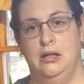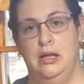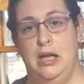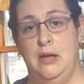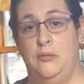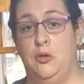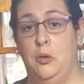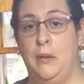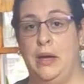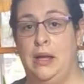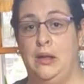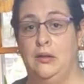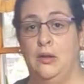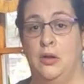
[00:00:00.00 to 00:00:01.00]
If you're
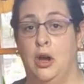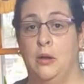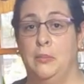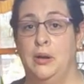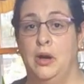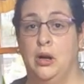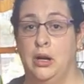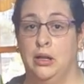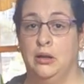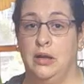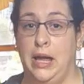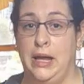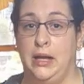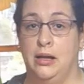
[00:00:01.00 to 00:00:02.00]
making the carbonara
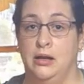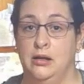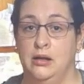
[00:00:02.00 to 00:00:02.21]
like